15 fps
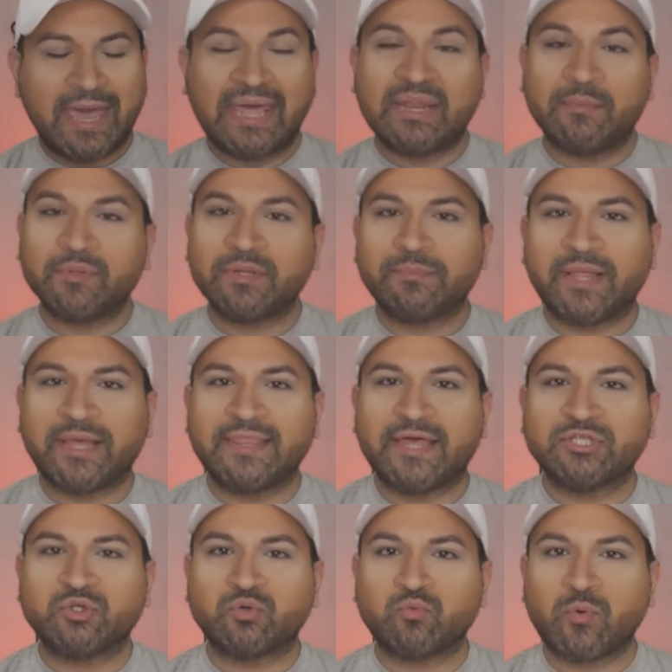and I'm gonna apply
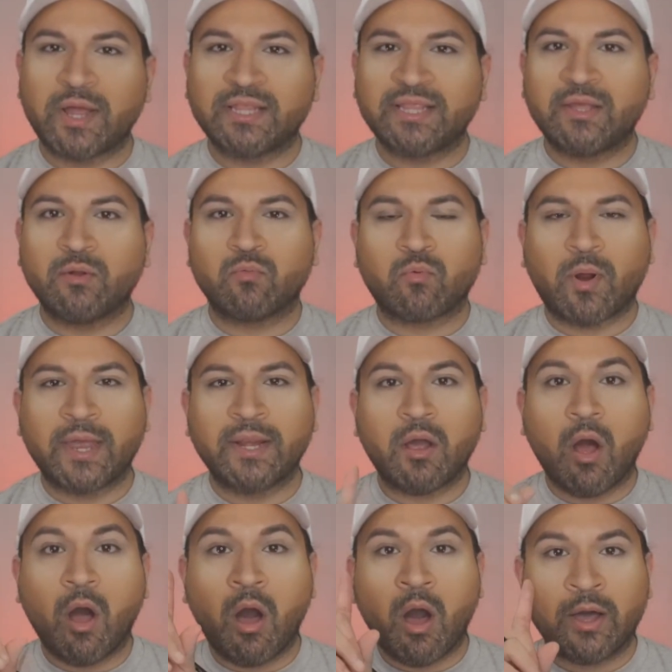that directly right
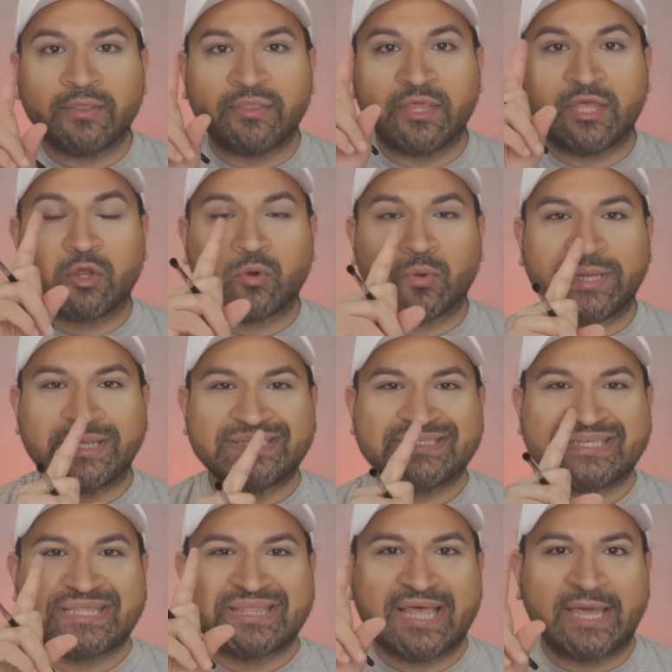on the
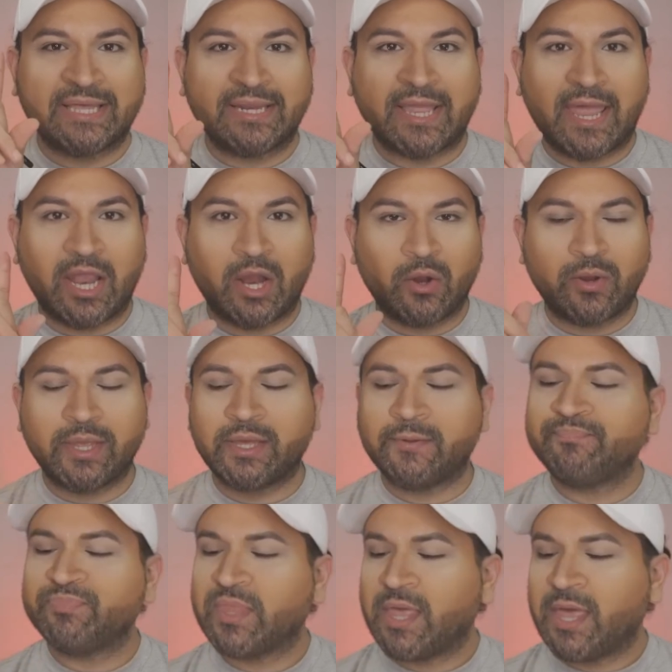crease line area.
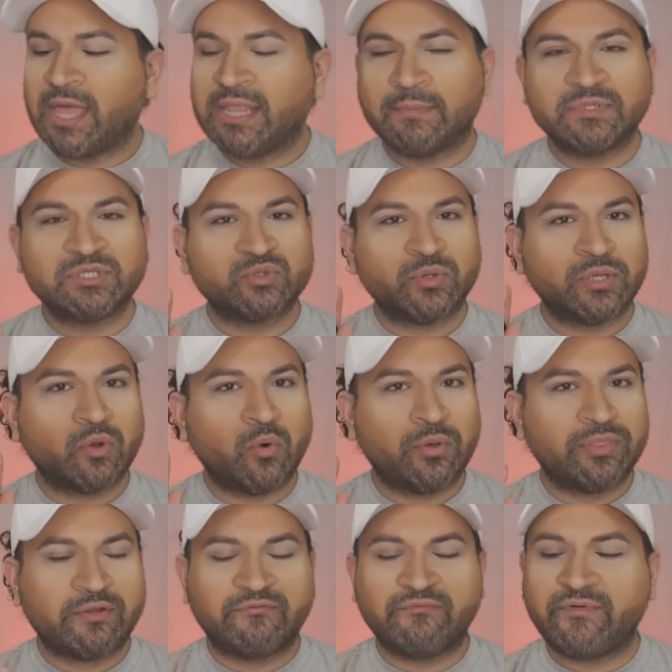And I'm just gonna go
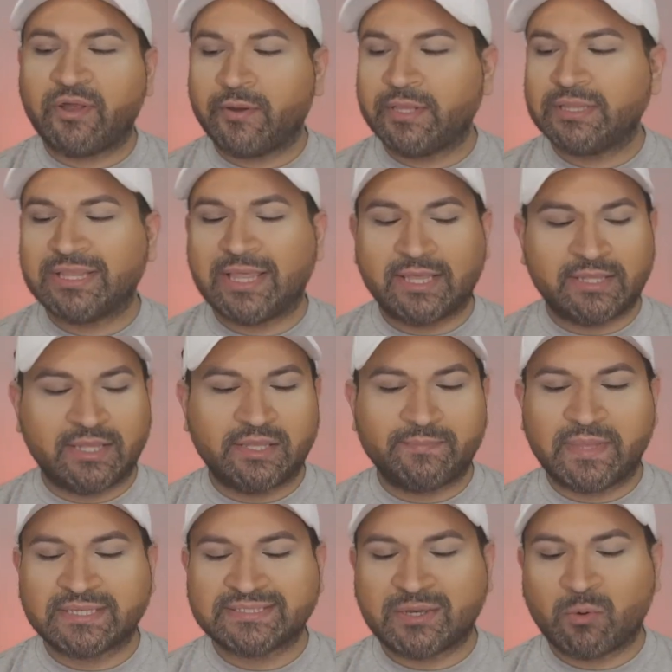in there very lightly
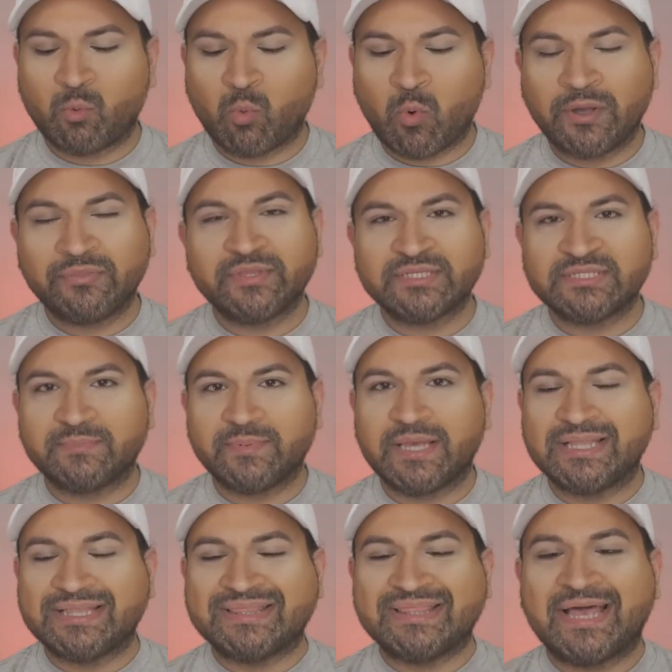because I want this to be
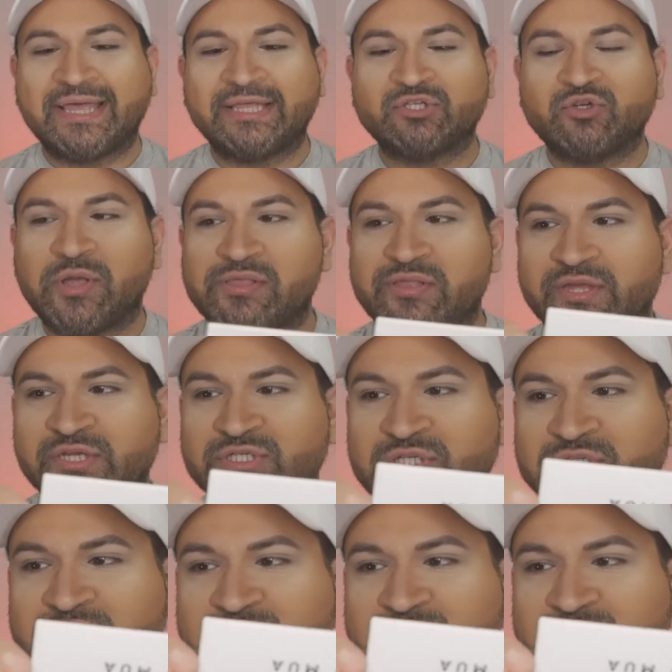a light transition